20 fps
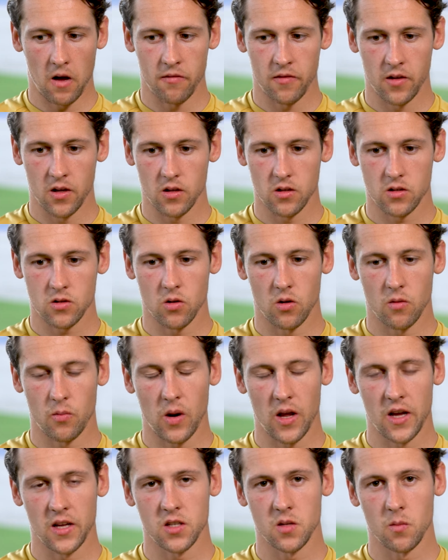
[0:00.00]
think sort of
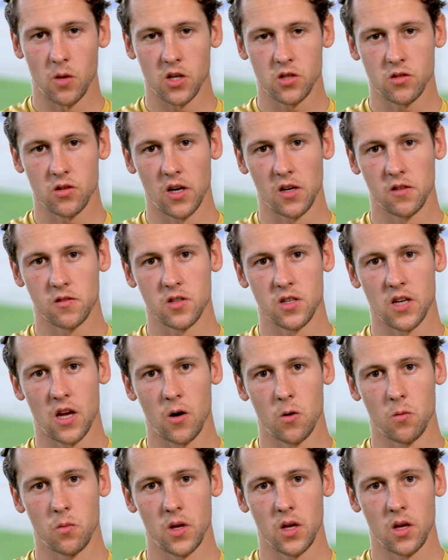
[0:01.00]
playing to my strengths has
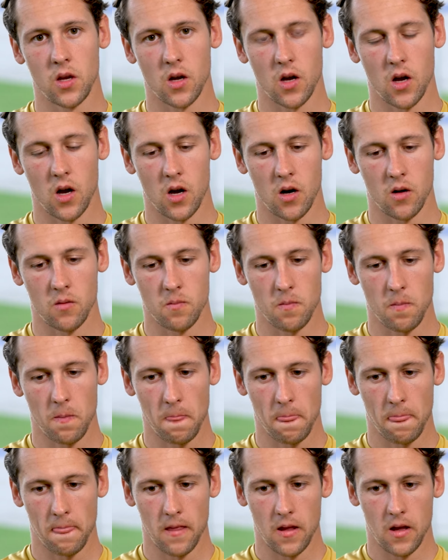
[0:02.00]
helped me.
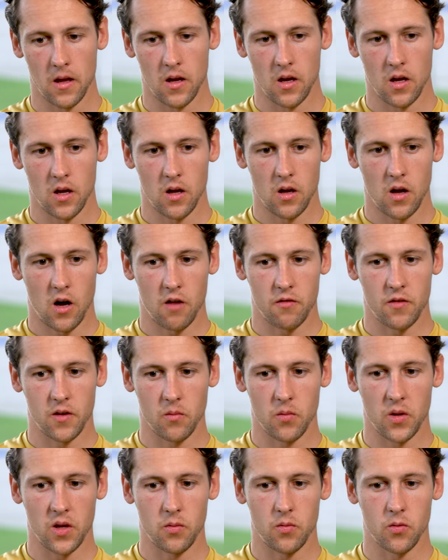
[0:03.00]
I
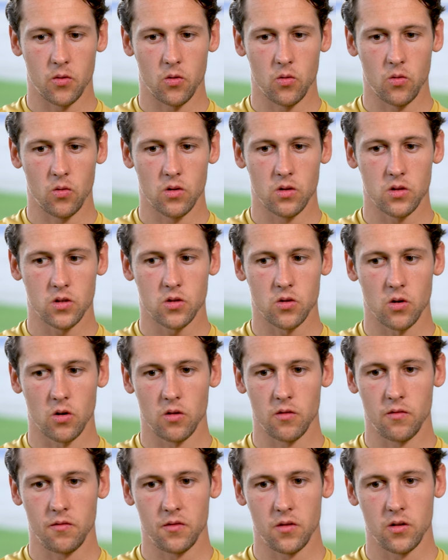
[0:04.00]
think people sort
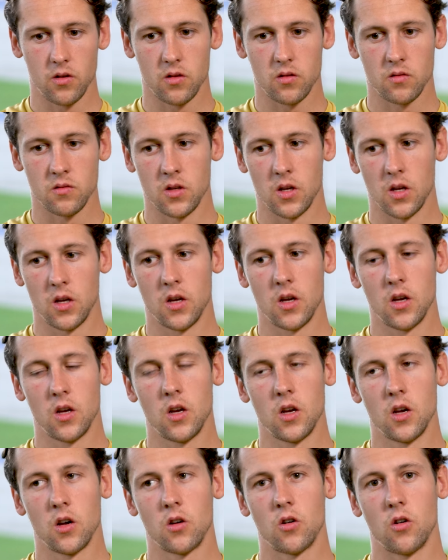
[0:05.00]
of
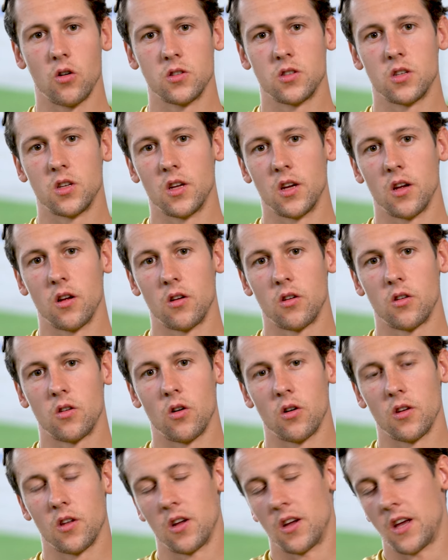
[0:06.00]
got
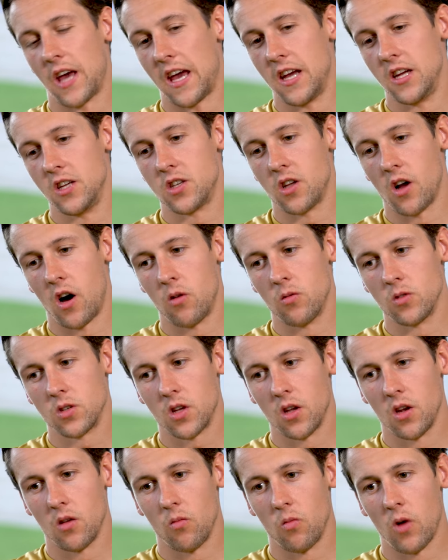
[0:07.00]
the gauge that
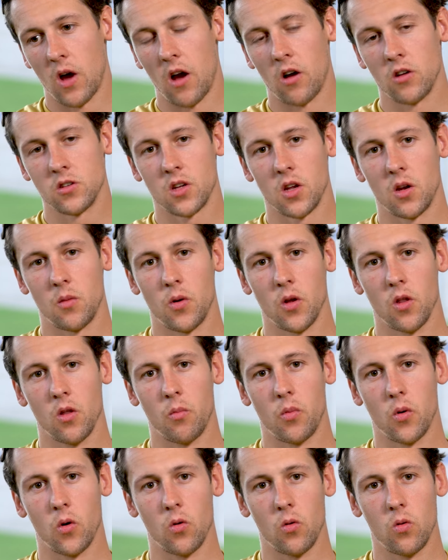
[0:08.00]
where I was gonna put the
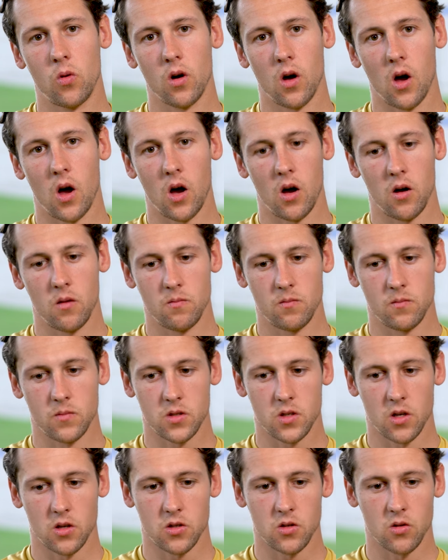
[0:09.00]
ball.
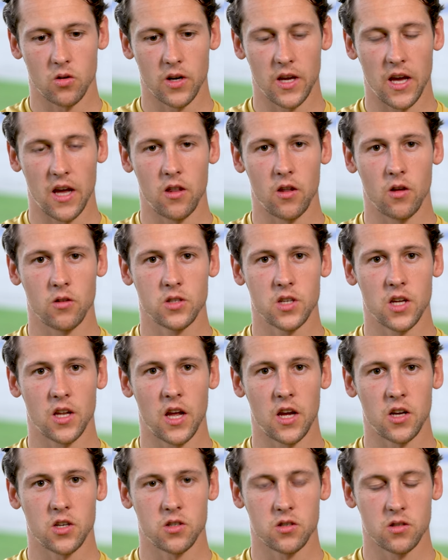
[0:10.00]
So sort of getting those
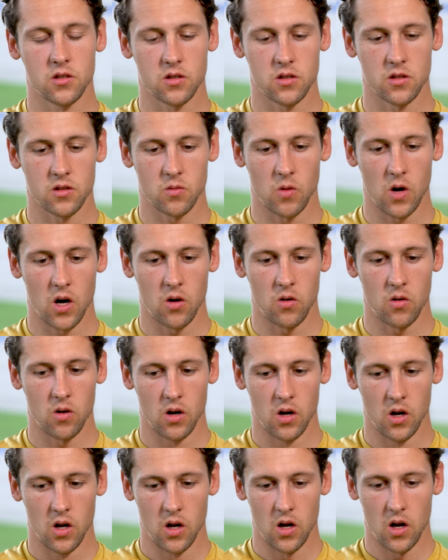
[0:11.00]
connections as well.
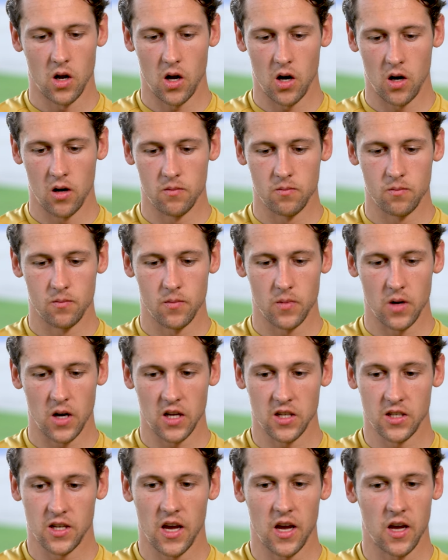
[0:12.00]

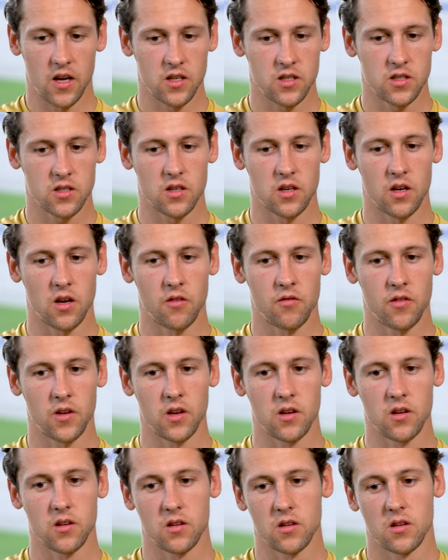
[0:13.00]
And yeah, I
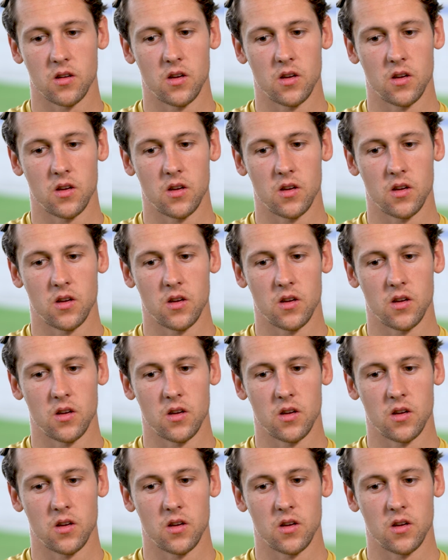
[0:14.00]
think